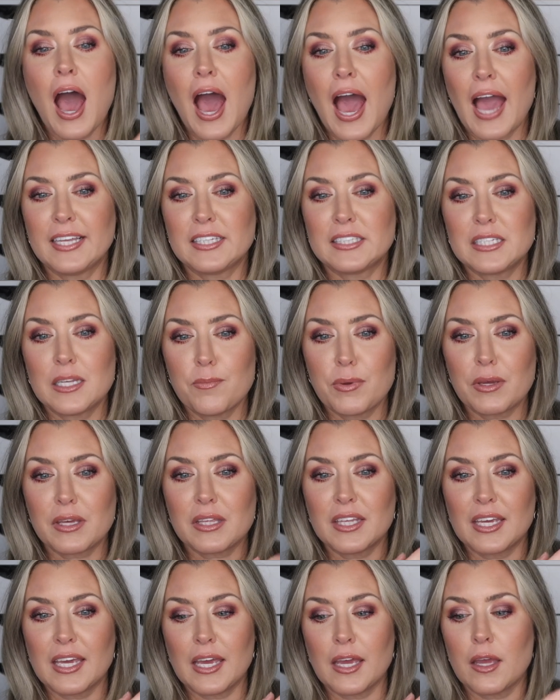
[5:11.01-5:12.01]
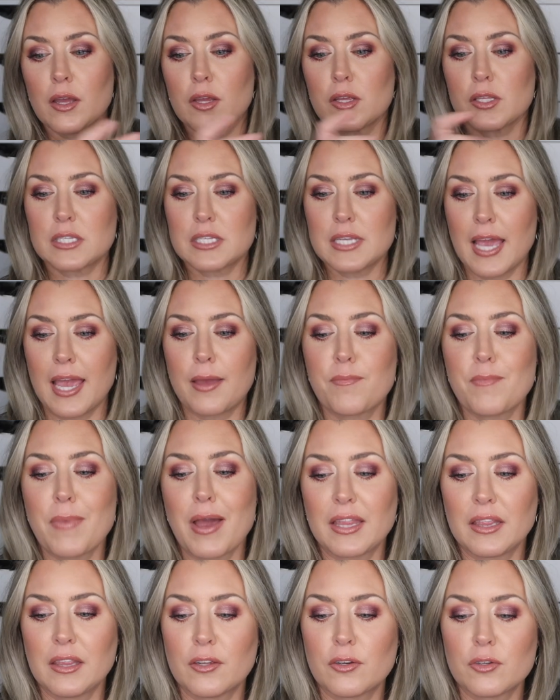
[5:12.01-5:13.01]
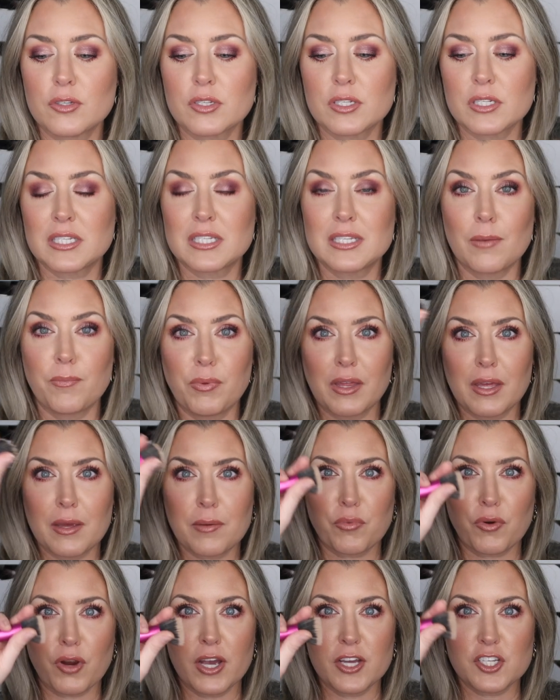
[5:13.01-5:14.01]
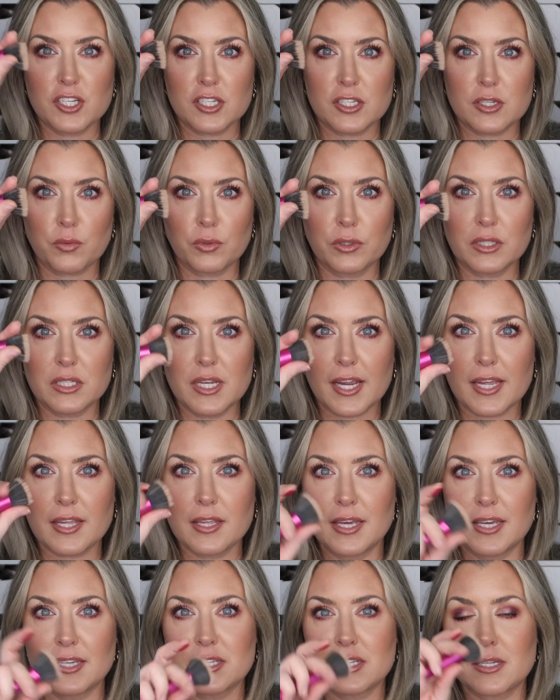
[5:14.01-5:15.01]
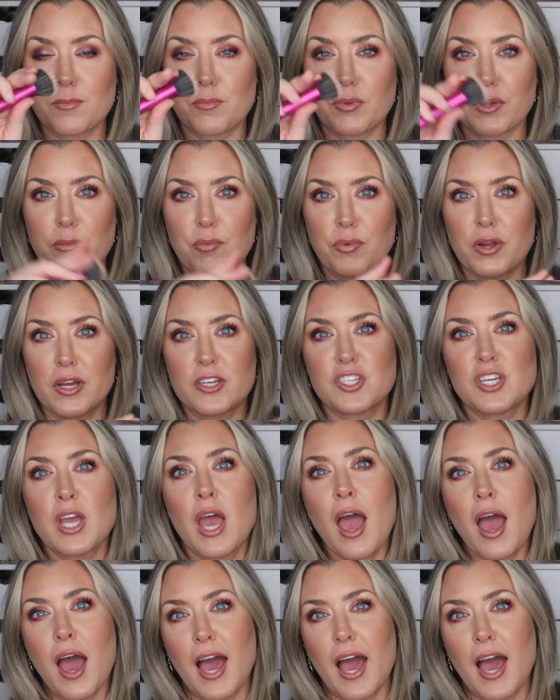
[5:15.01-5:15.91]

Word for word: I typically take my little stippling brush. It's a Real Technique Simply brush.